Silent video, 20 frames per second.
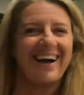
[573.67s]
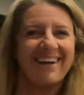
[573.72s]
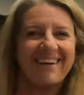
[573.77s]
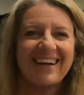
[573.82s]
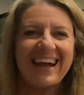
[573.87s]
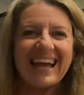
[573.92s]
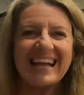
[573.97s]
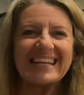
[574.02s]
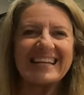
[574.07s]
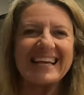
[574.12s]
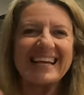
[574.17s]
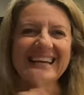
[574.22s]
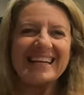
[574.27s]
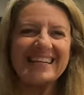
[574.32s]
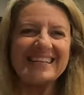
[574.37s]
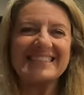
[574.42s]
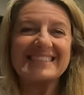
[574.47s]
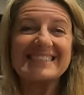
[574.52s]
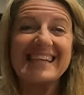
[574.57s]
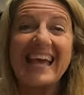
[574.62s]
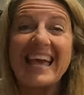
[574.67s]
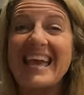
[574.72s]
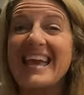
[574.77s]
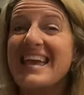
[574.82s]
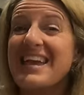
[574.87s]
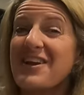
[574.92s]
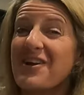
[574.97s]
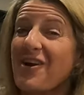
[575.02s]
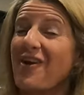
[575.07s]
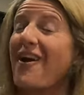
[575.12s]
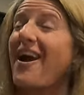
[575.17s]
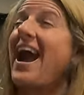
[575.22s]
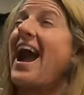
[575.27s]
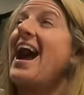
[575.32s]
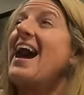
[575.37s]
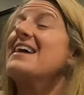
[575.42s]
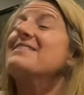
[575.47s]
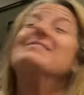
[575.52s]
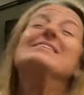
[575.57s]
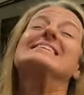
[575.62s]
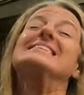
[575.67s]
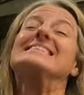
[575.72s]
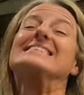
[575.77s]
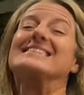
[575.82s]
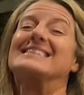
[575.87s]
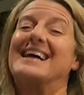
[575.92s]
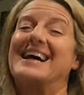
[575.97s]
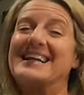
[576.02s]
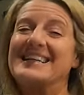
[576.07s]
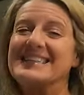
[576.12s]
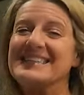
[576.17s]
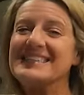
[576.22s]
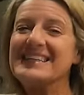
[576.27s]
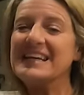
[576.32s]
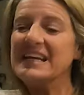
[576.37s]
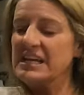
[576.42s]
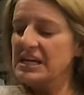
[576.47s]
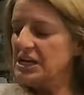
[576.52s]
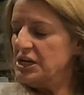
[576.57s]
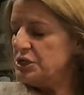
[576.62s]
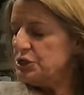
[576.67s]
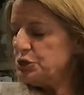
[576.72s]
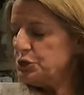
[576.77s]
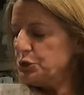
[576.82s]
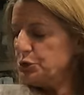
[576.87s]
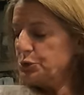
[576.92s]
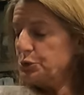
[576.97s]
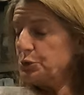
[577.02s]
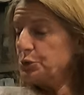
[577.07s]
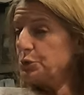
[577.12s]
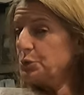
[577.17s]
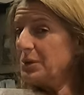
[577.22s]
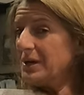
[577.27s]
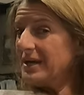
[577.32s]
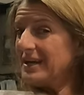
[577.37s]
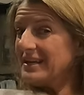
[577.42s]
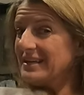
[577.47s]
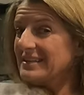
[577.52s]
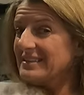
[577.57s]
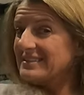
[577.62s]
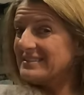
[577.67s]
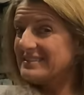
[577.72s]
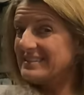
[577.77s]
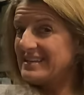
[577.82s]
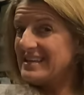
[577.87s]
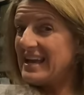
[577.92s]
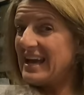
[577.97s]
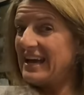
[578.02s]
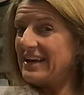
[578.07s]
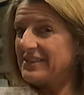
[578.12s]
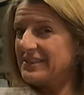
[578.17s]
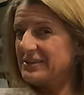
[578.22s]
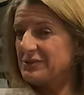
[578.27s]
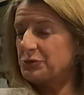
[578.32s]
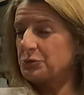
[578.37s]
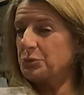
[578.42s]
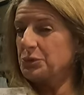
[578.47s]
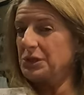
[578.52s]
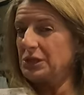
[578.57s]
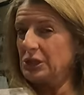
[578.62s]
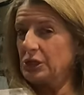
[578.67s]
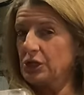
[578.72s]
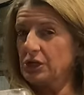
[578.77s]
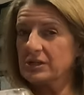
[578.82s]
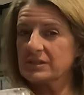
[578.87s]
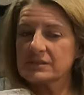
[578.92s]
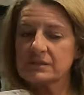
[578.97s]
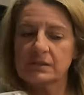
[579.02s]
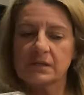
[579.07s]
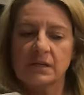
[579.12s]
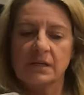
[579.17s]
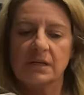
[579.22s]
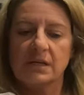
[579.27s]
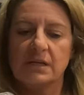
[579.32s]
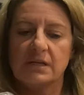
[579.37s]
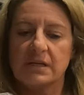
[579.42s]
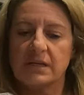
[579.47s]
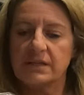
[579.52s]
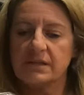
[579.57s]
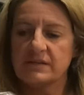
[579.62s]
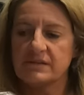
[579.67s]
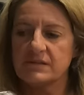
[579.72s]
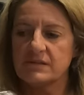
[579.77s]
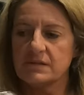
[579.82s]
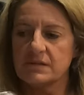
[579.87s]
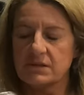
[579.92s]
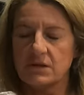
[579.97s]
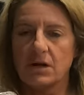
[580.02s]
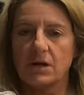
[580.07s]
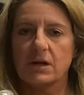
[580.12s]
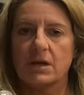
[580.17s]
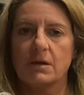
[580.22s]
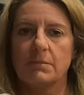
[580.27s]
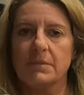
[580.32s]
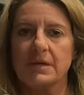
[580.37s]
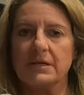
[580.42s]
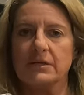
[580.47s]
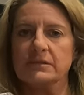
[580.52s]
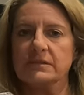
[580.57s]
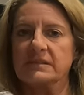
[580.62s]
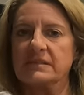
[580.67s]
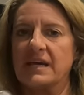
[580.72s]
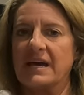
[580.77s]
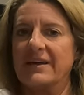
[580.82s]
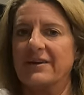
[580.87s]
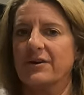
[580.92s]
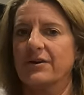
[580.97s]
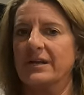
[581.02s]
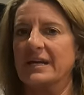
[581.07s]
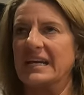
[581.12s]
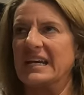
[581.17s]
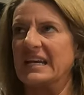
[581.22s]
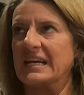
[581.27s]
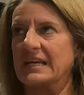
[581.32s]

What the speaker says: All right, it is here. I'm excited to see how this one looks. Now, this did not come in on Saturday.